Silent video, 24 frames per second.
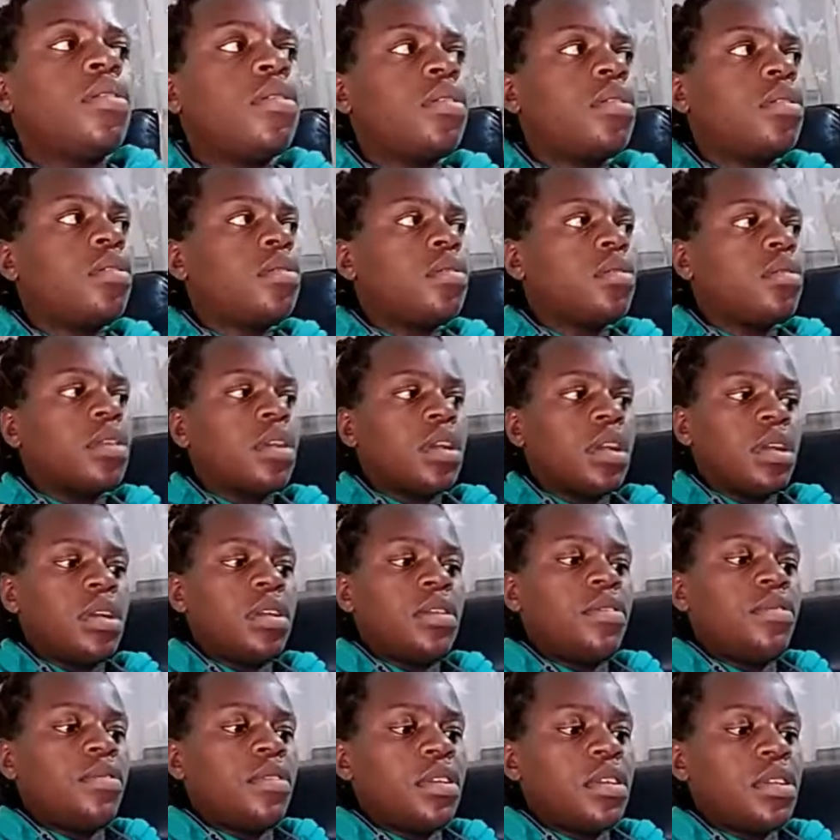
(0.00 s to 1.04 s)
on a
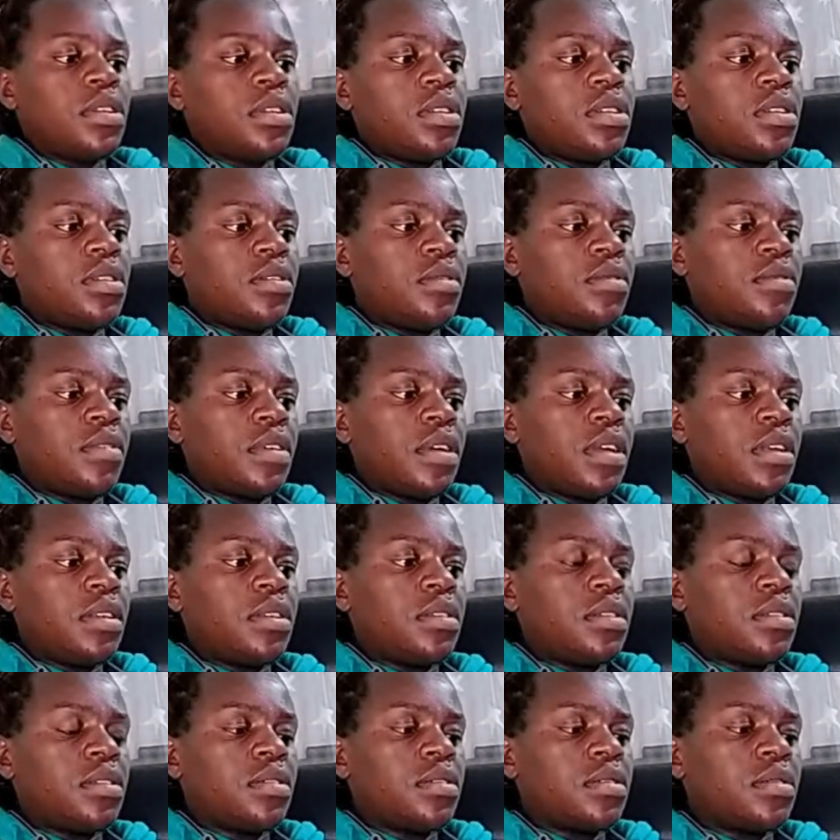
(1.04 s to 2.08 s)
different device
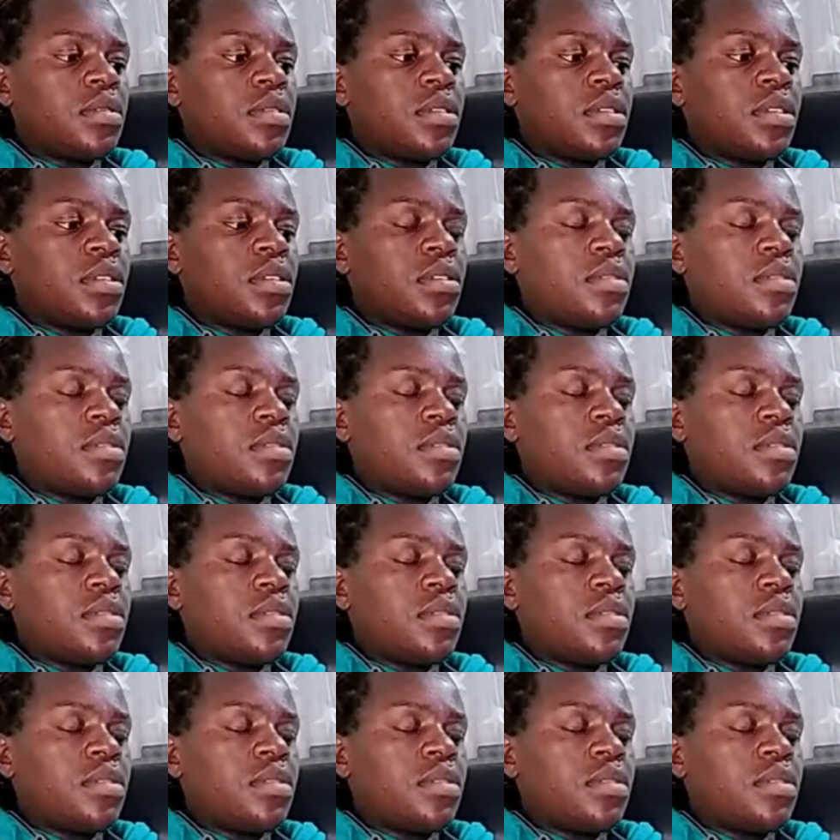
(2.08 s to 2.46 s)
because it's